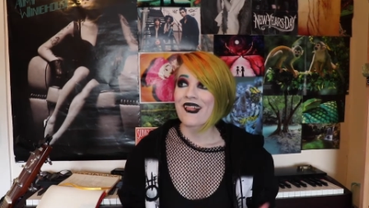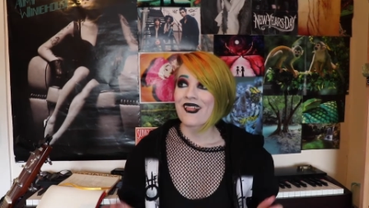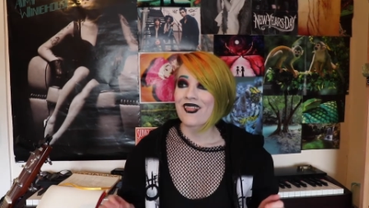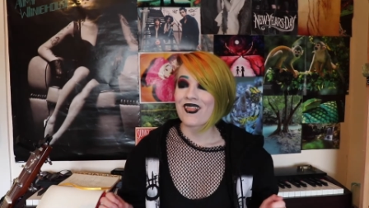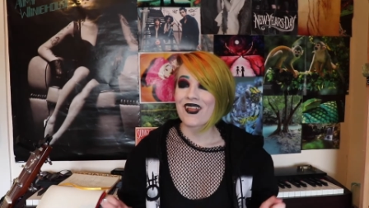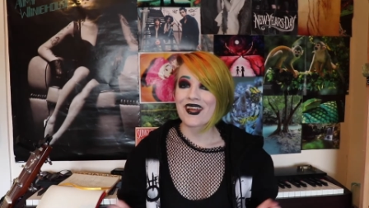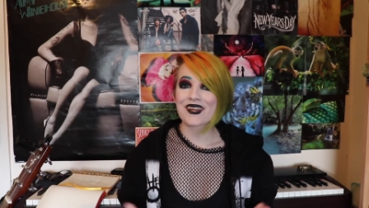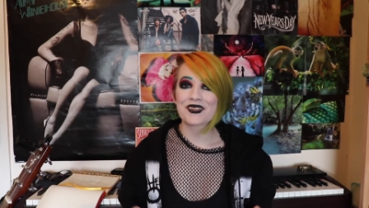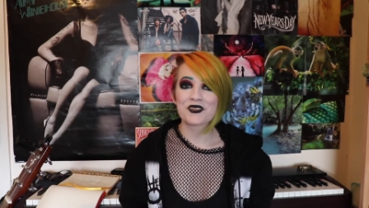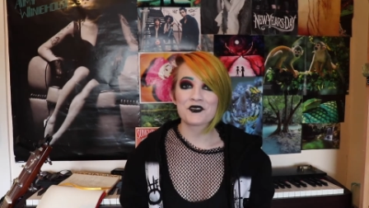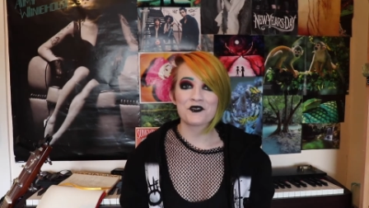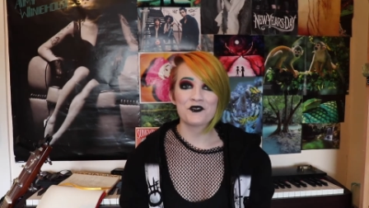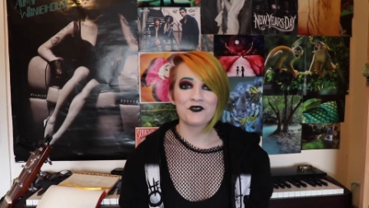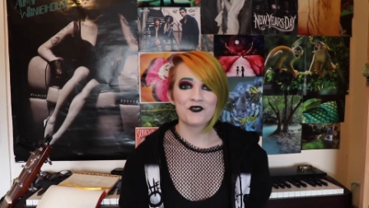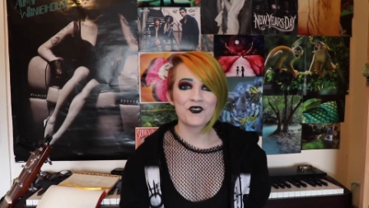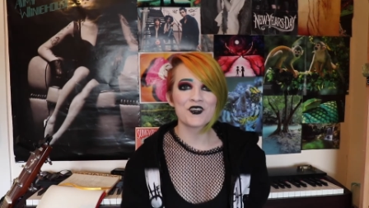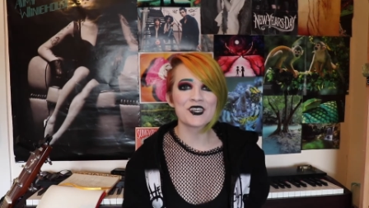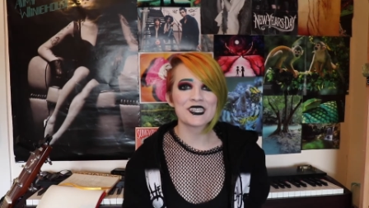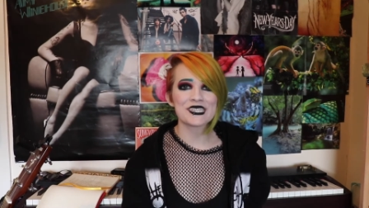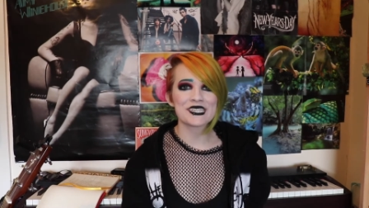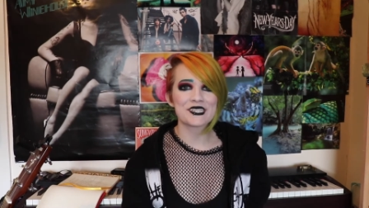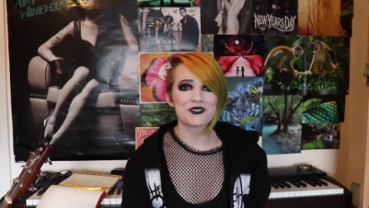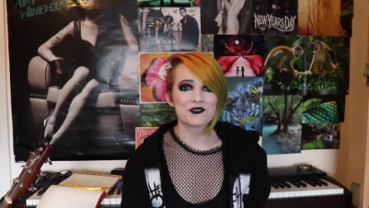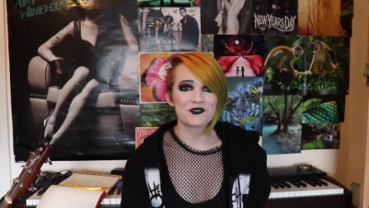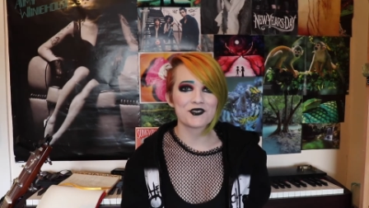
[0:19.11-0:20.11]
Like the
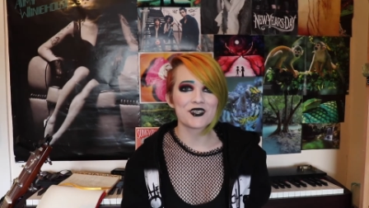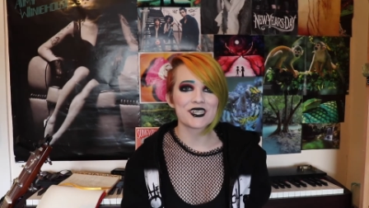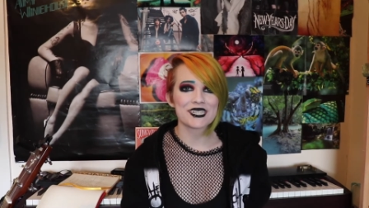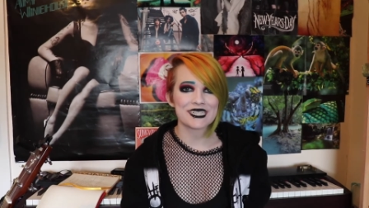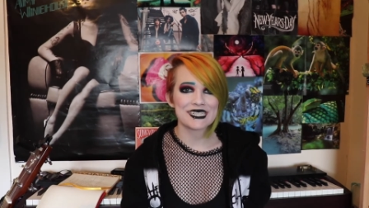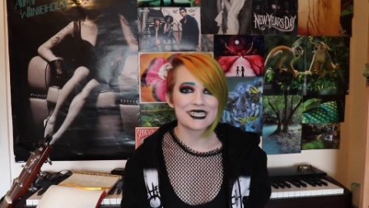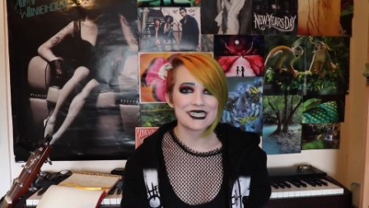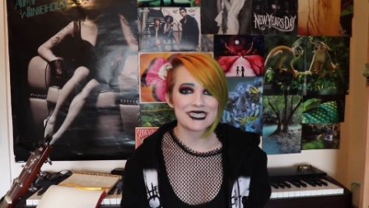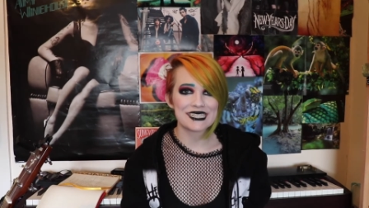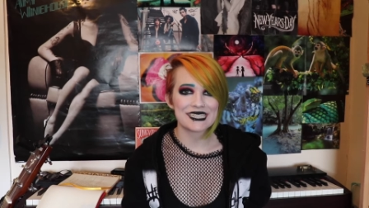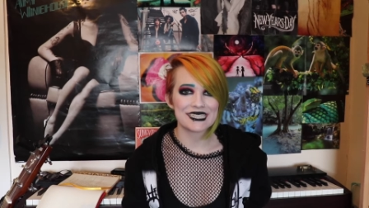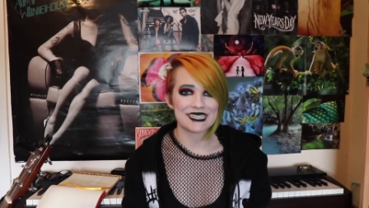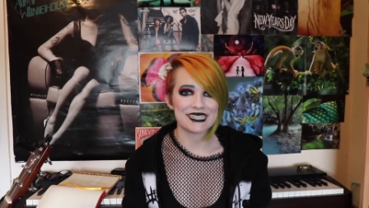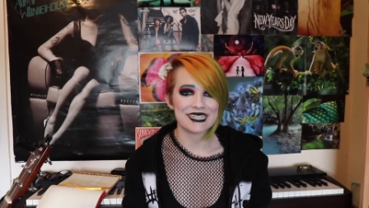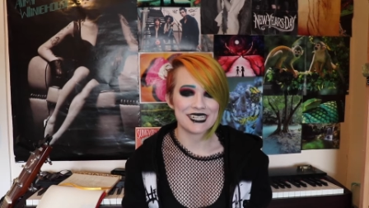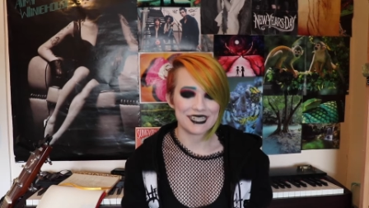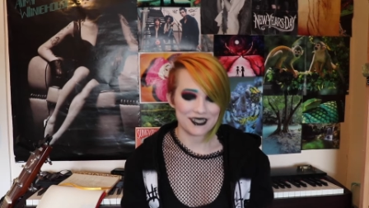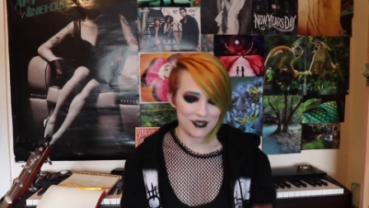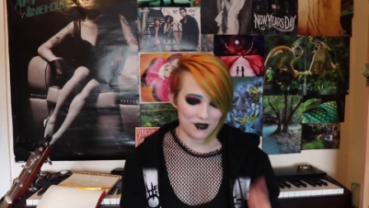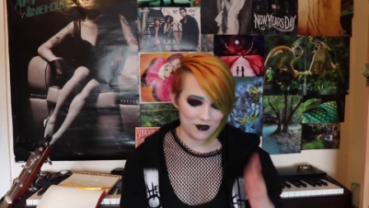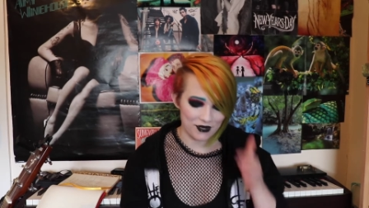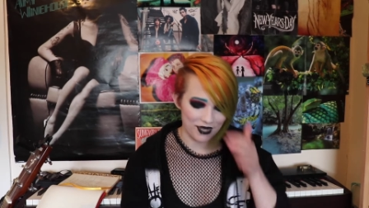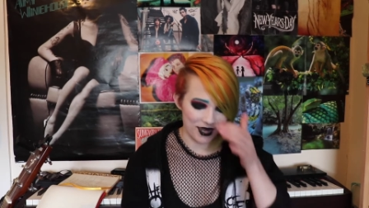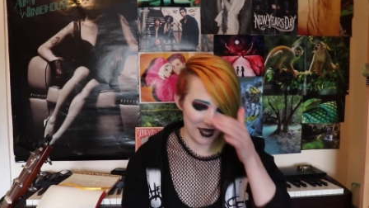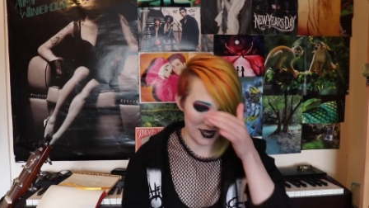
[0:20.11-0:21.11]
first fucking scene.
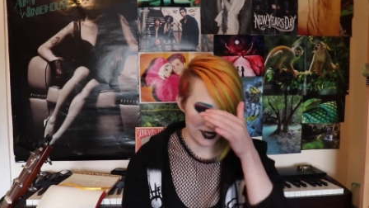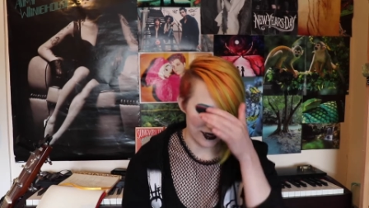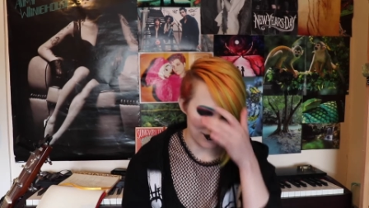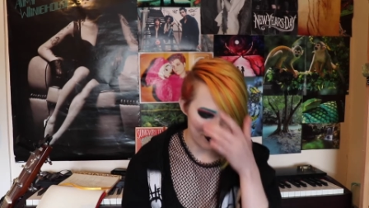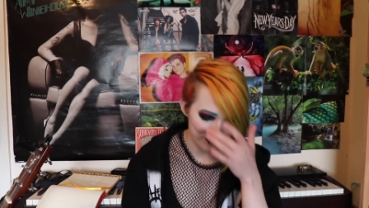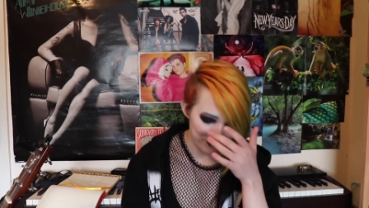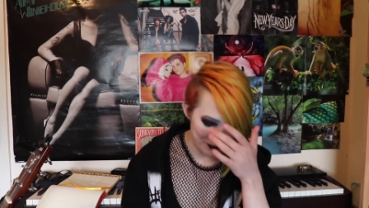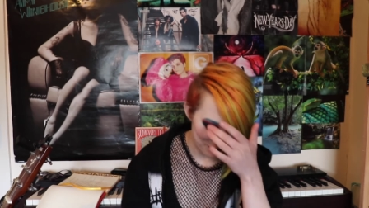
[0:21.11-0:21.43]
Okay,